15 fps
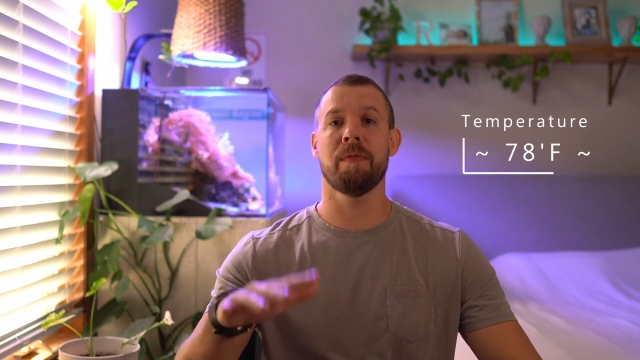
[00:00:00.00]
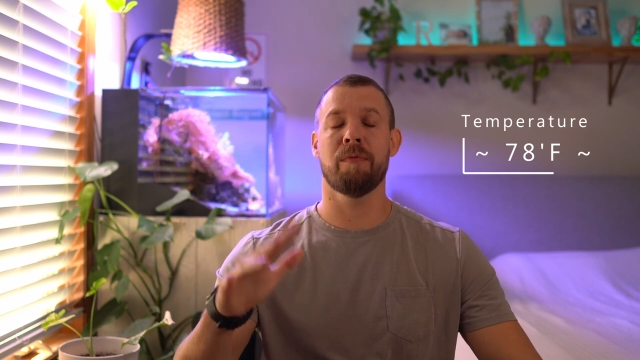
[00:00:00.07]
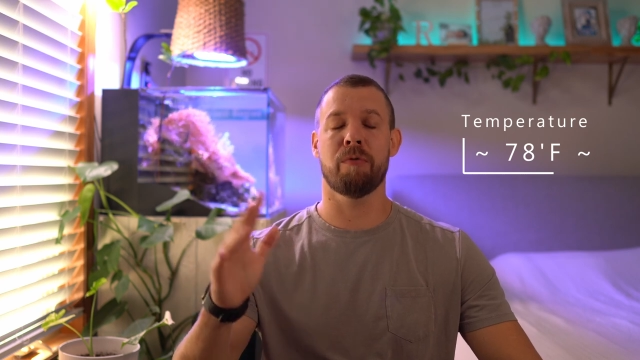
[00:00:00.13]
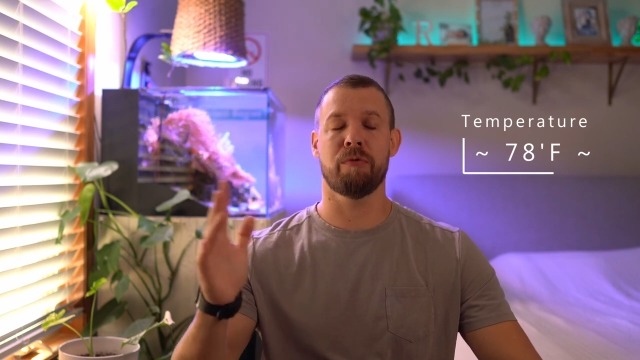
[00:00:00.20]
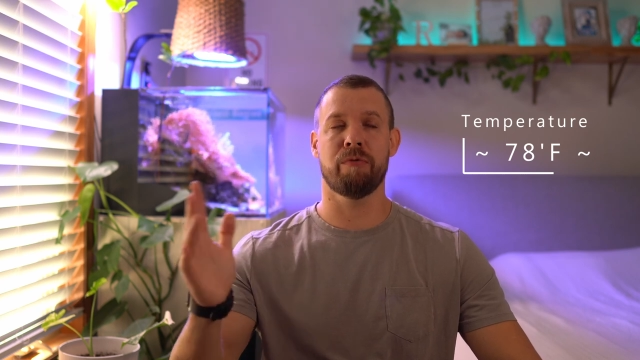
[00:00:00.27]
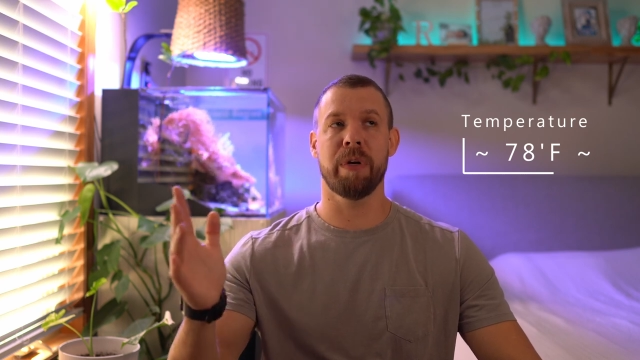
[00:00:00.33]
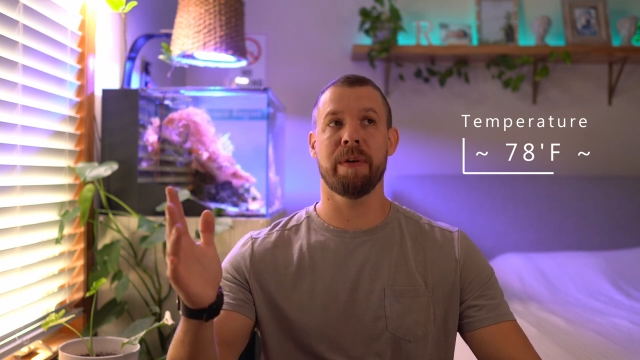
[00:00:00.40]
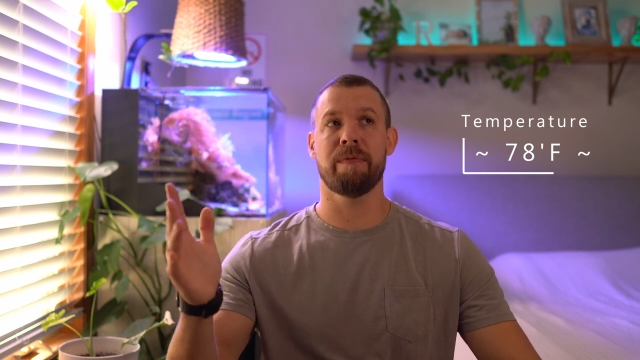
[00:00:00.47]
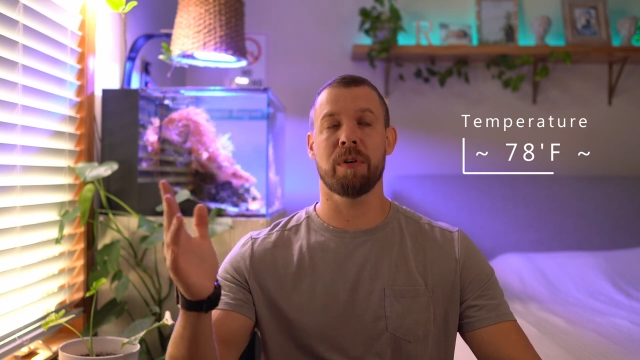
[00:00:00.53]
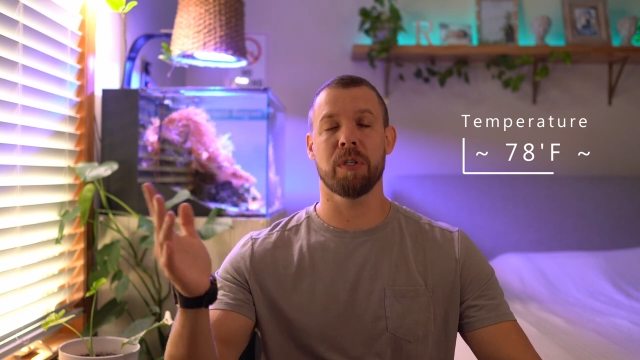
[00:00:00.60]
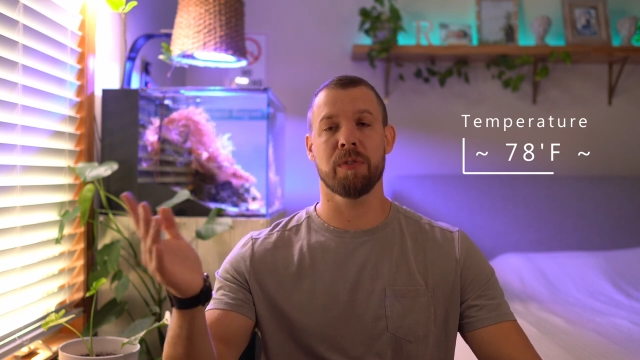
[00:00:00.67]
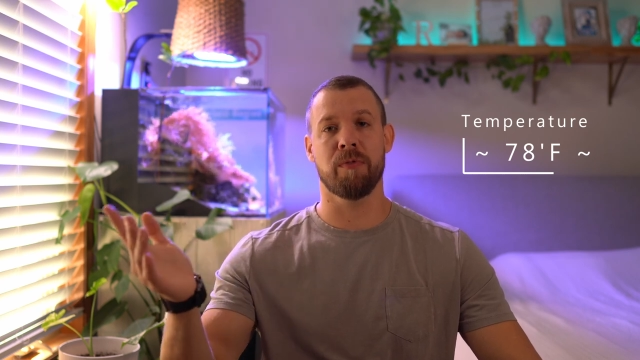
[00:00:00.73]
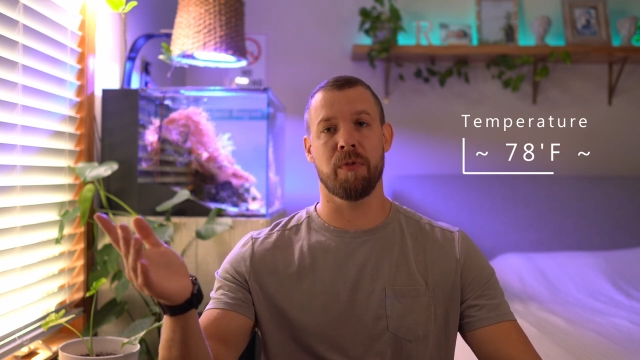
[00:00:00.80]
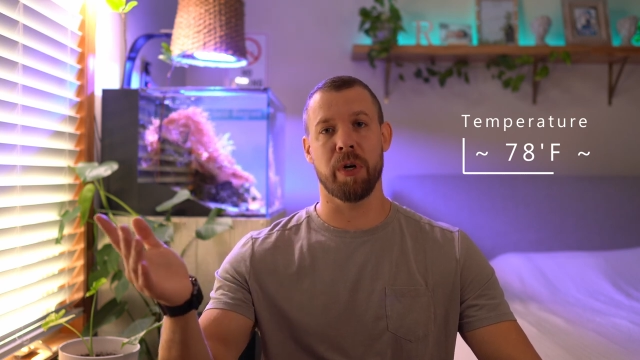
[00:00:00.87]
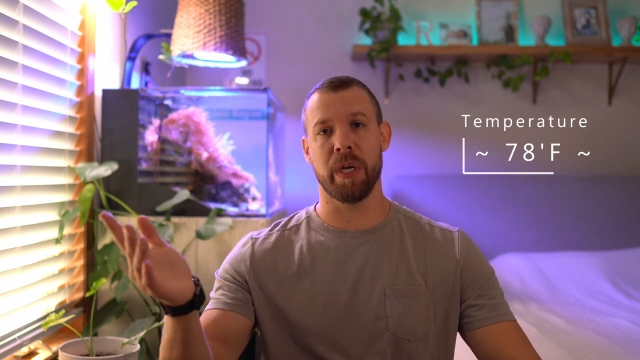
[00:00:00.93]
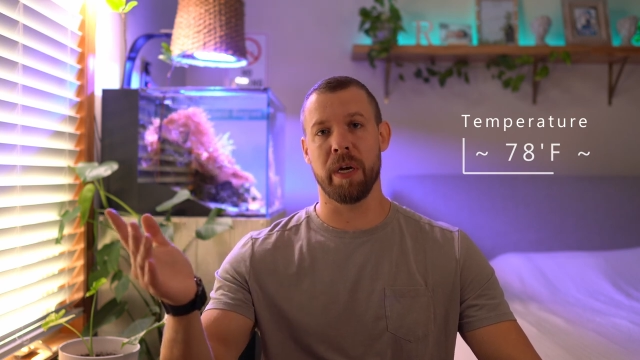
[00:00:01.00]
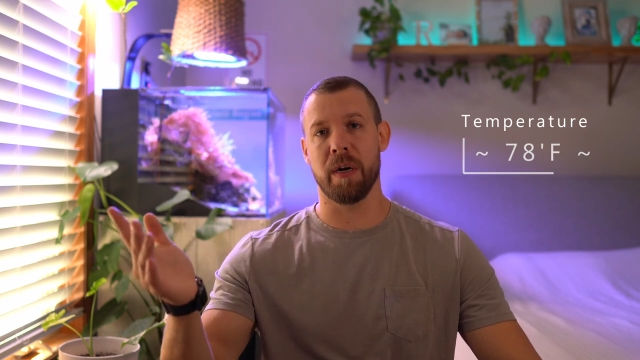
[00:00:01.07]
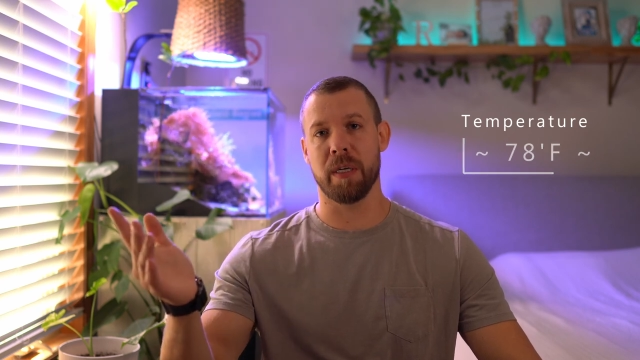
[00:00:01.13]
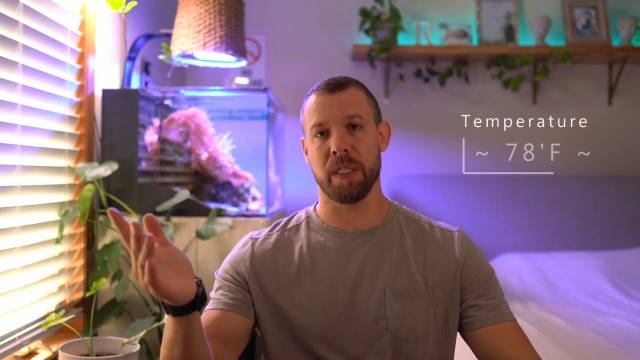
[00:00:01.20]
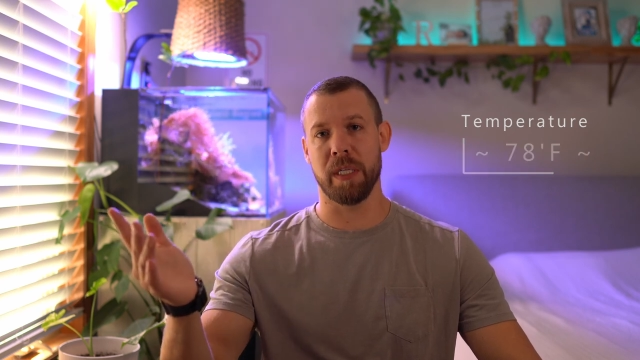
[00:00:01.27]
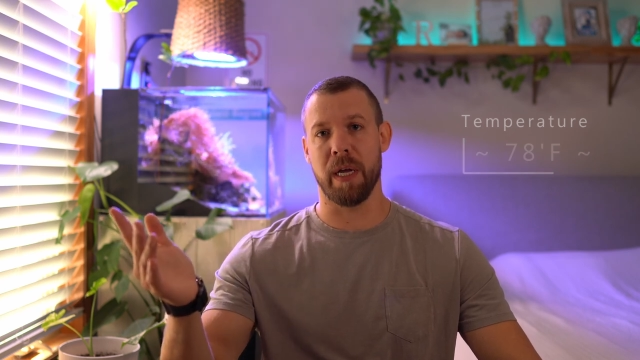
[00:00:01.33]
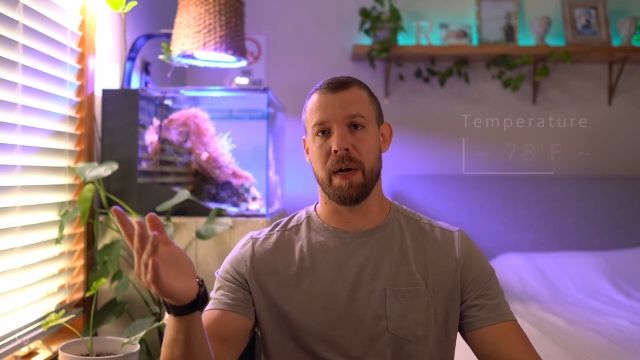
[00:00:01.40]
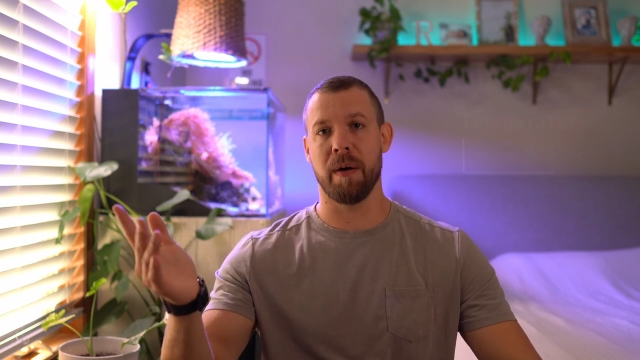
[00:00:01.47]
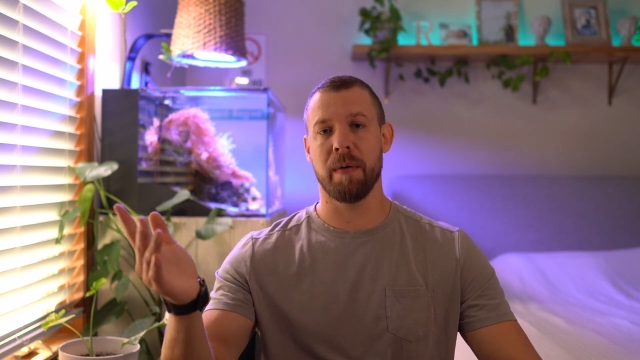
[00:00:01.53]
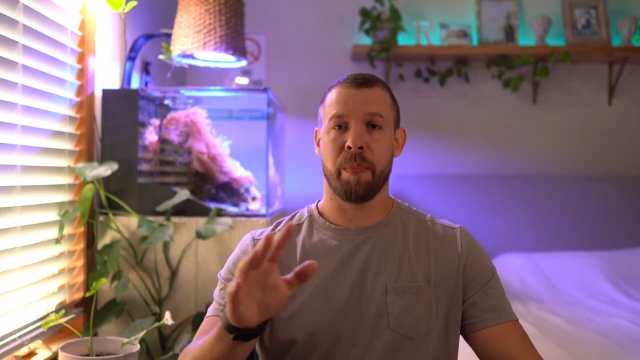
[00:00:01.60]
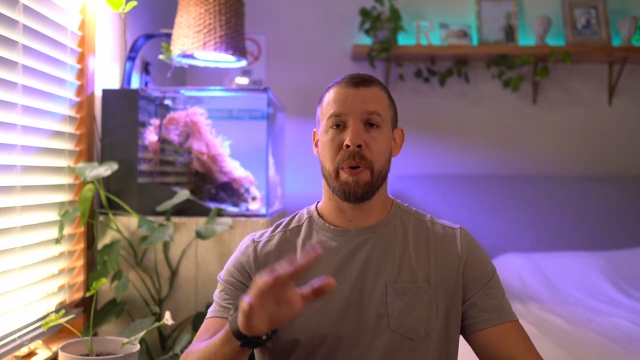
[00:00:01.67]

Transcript: for reefers for years now.